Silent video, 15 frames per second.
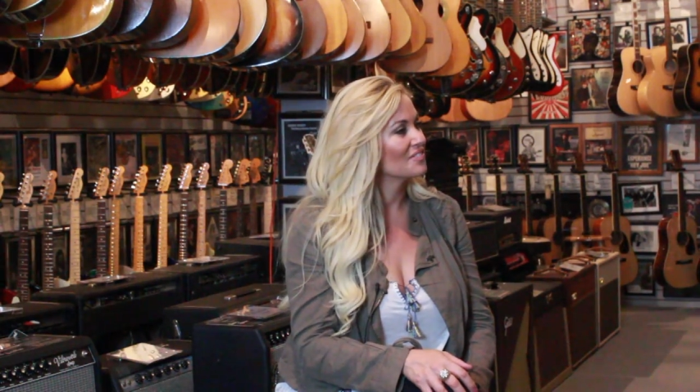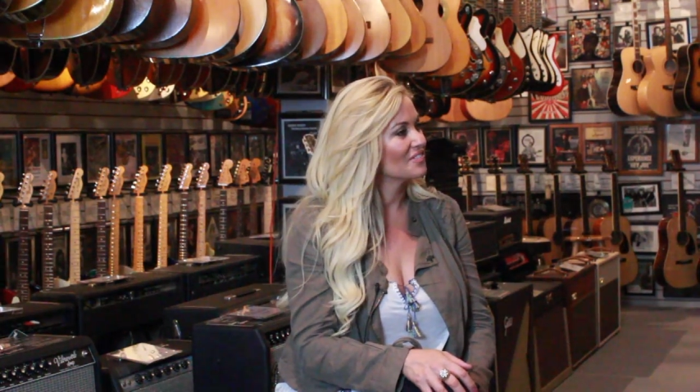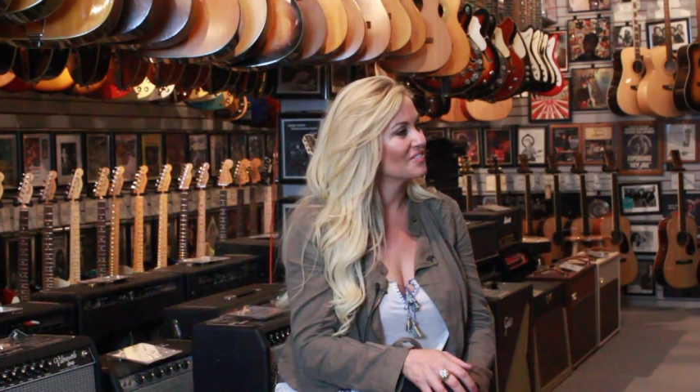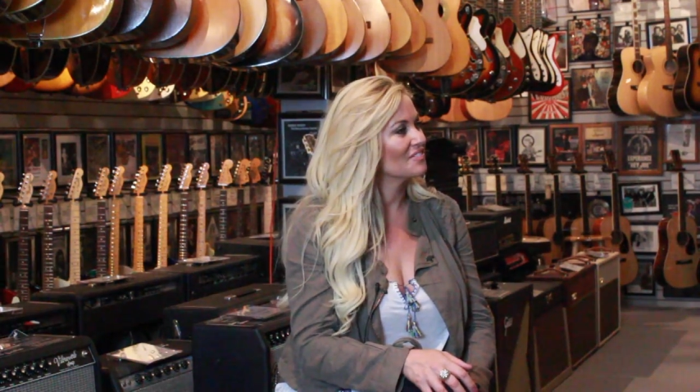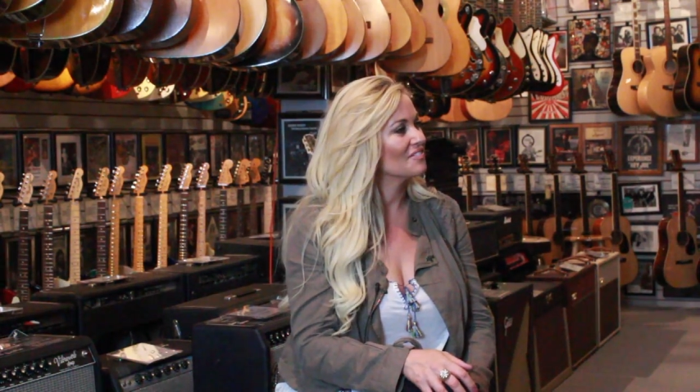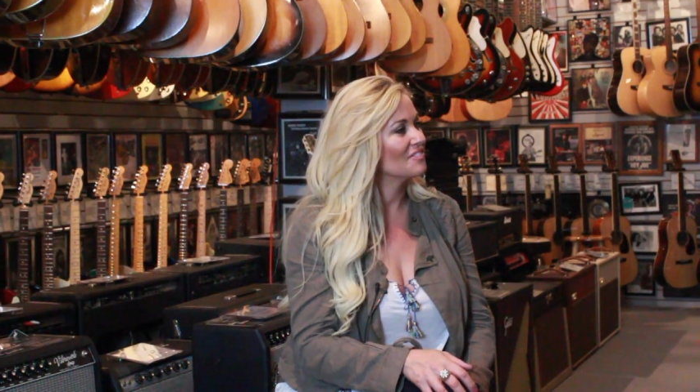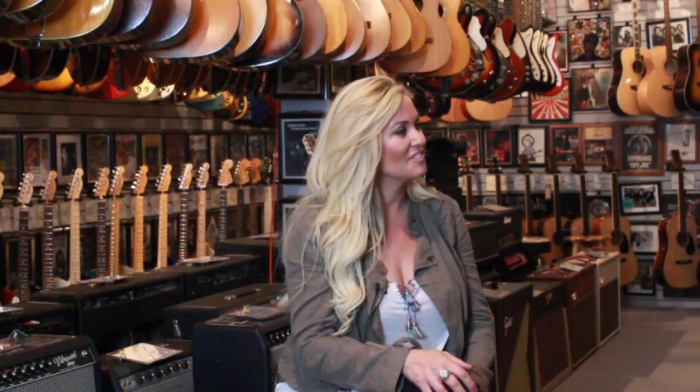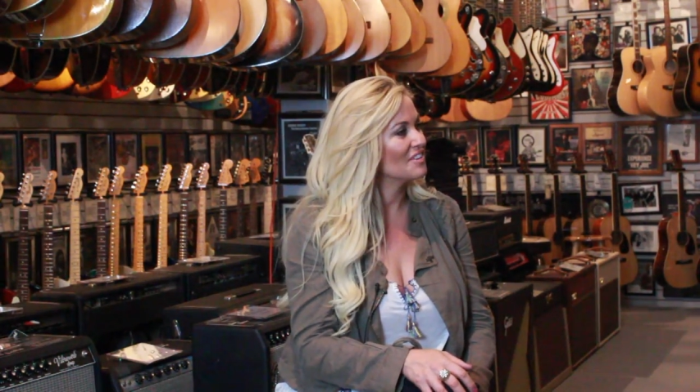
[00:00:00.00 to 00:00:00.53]

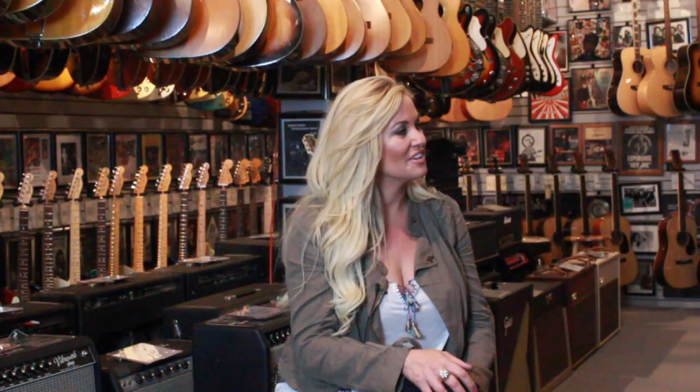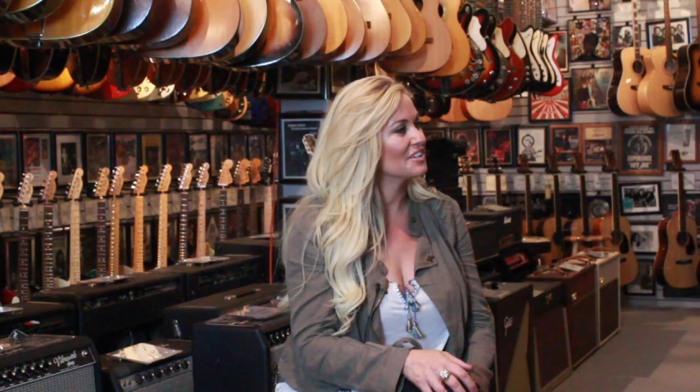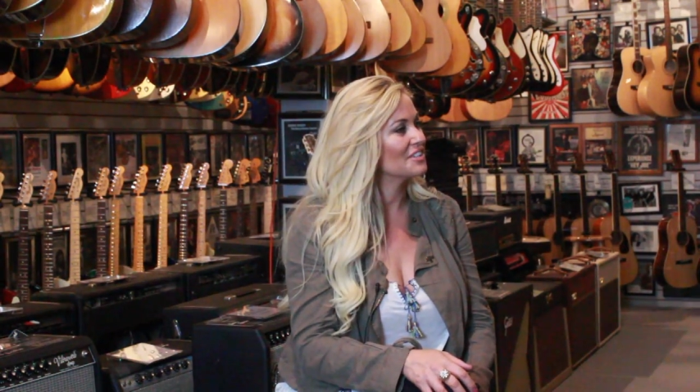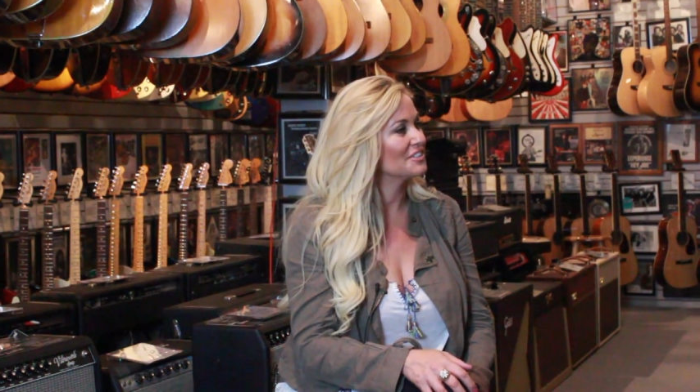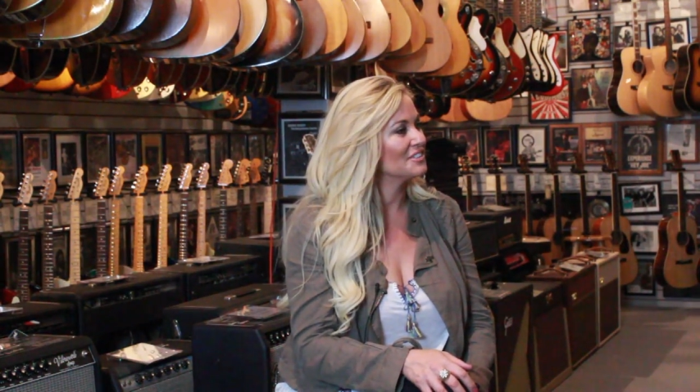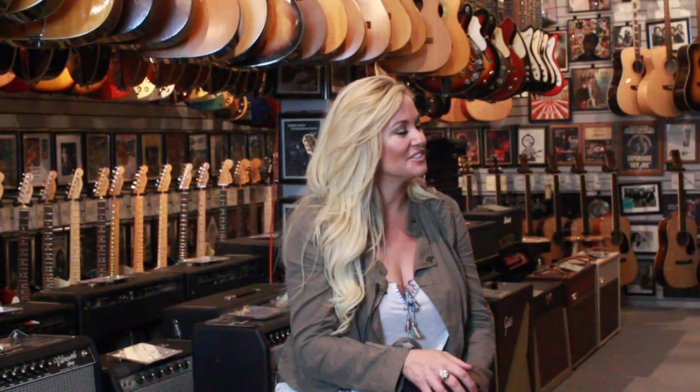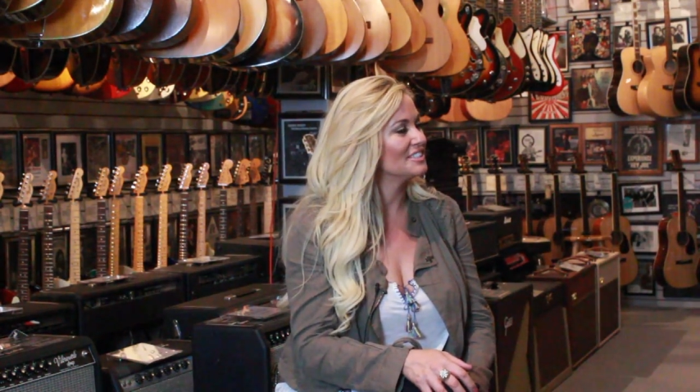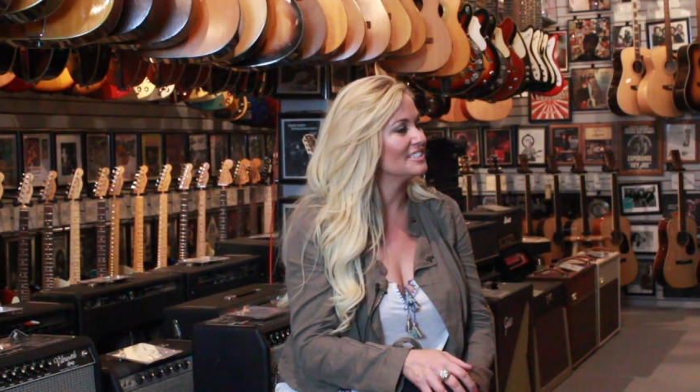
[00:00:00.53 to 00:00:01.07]
yeah, Very those are
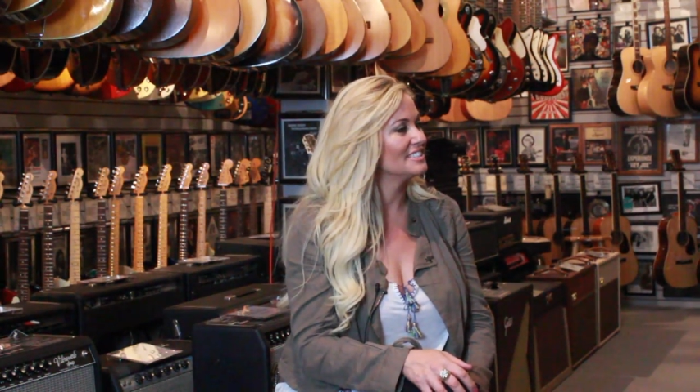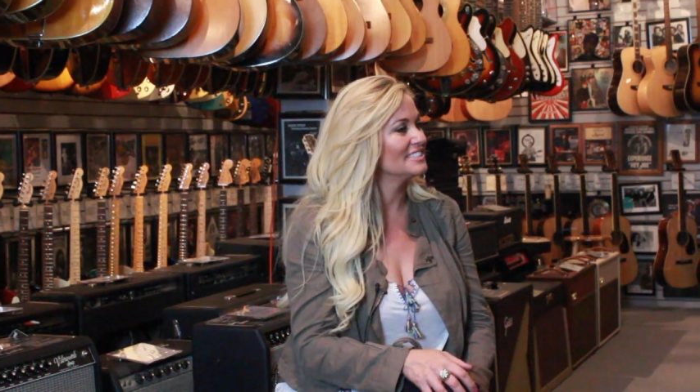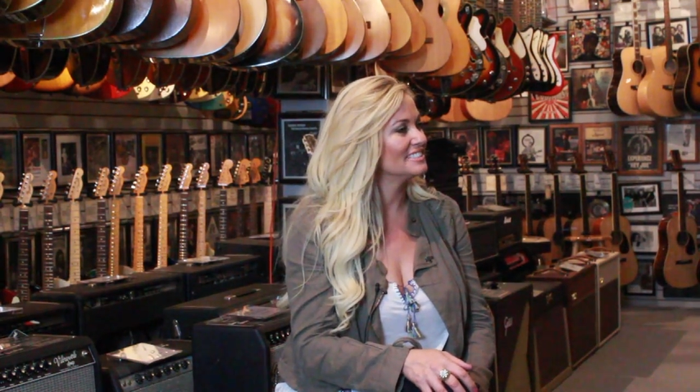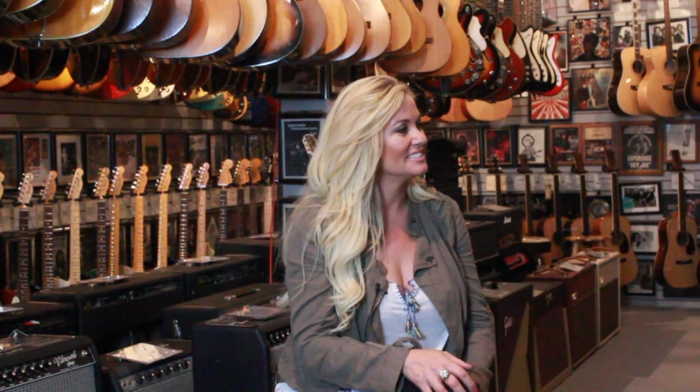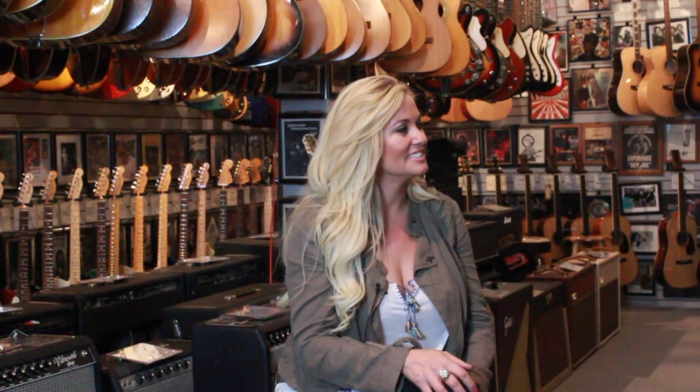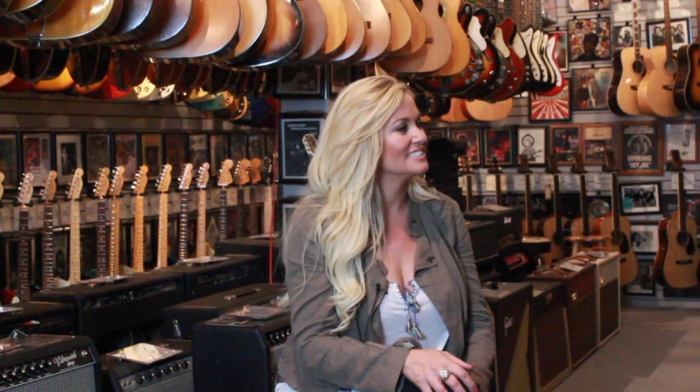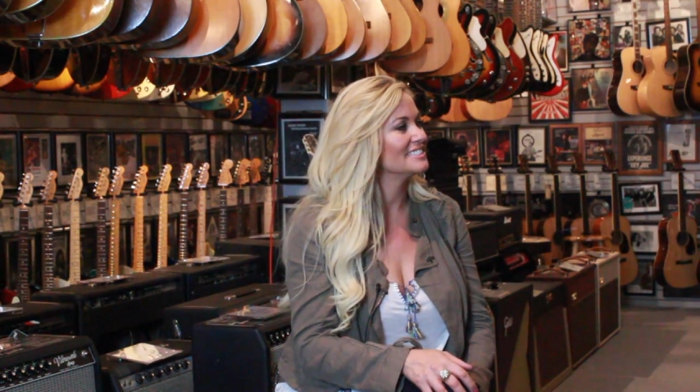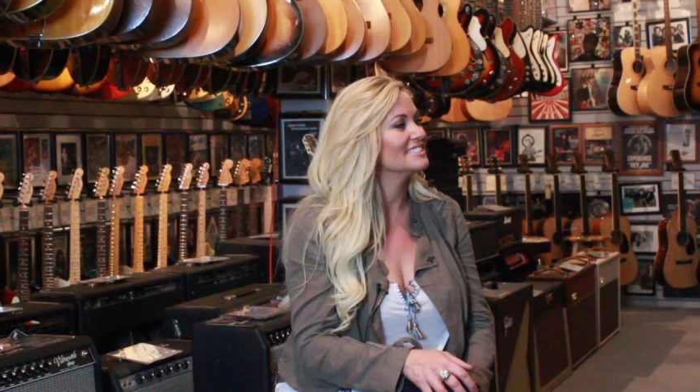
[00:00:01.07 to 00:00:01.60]
cool. my
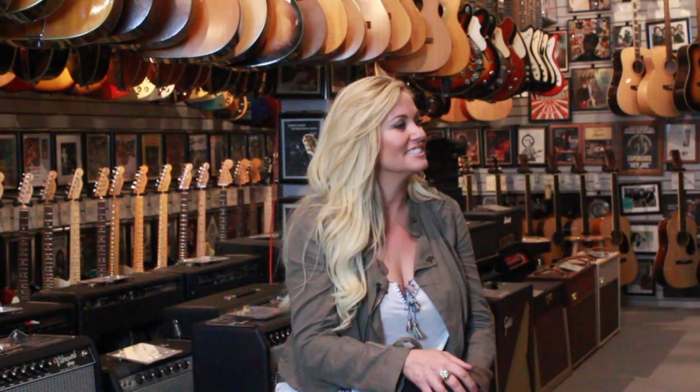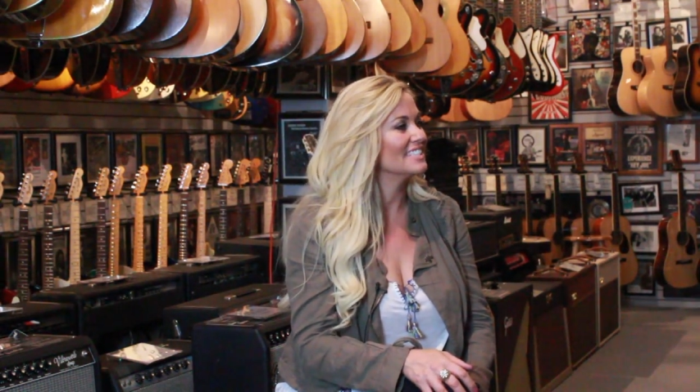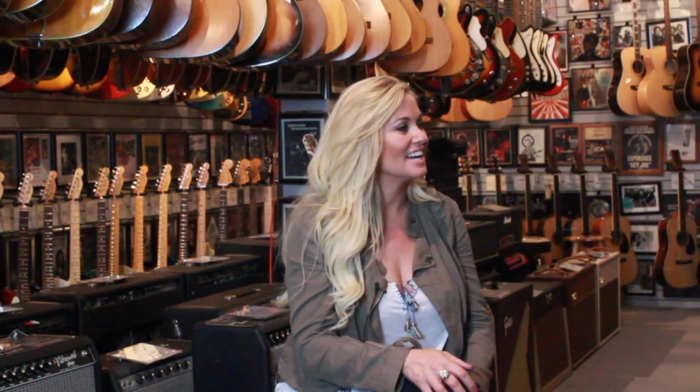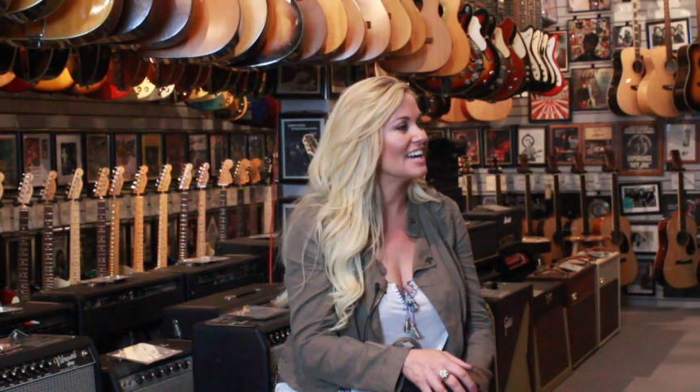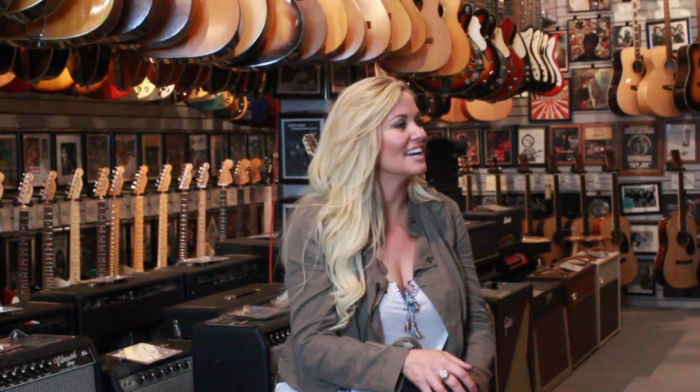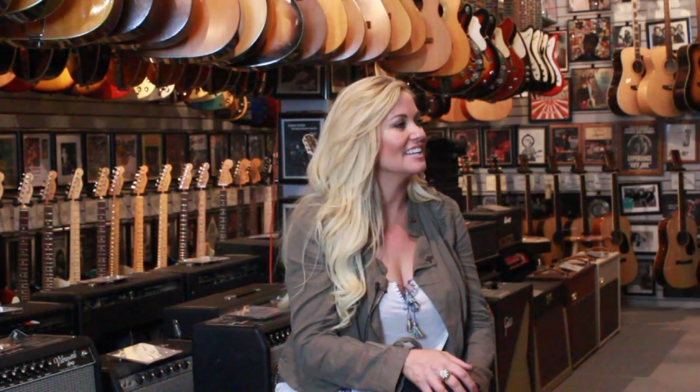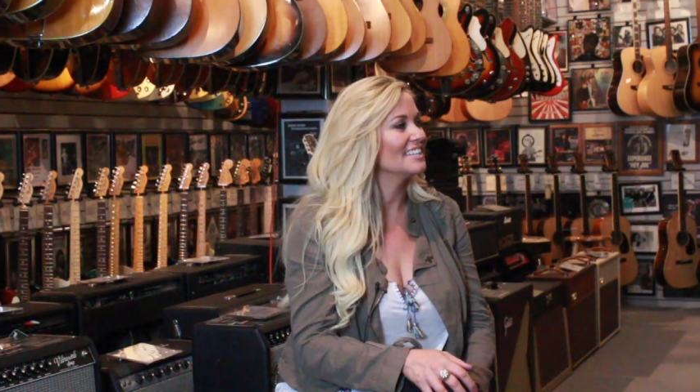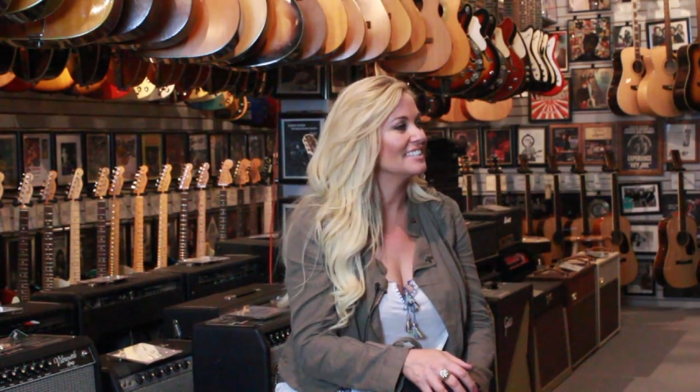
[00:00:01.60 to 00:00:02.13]
Gretsch's. Yeah.